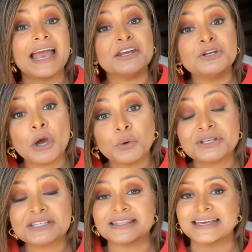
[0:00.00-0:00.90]
and
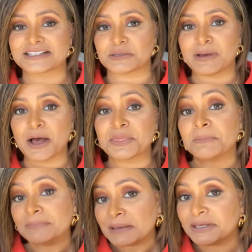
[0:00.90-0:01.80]
notice things about
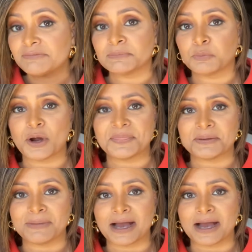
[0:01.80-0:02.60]
them, maybe even point them